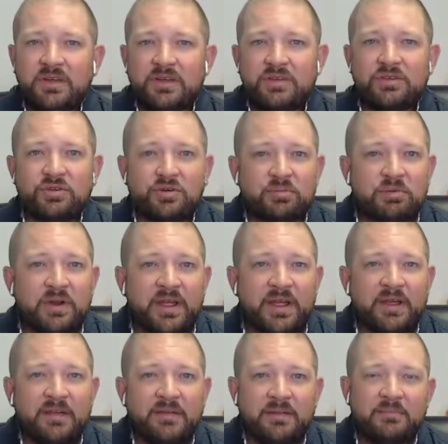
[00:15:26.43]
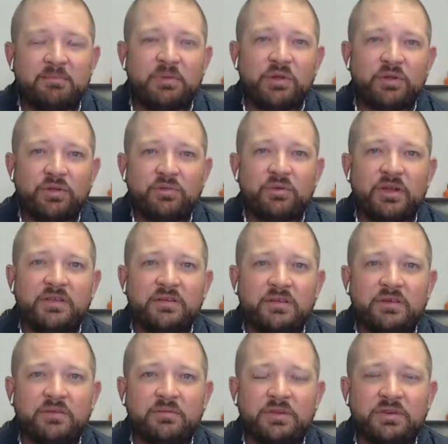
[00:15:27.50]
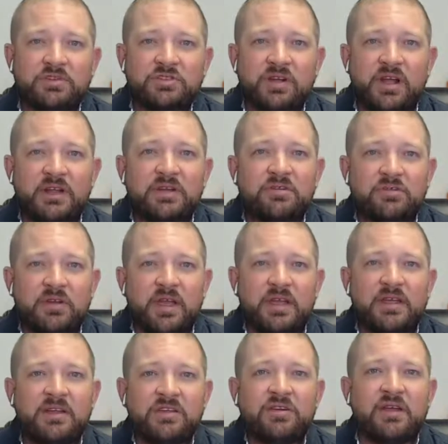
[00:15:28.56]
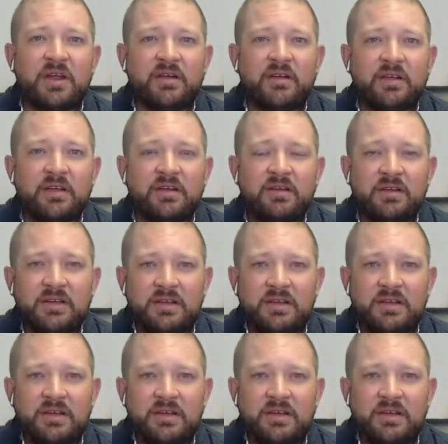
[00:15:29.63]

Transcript: your brand and build what you're trying to create in your area,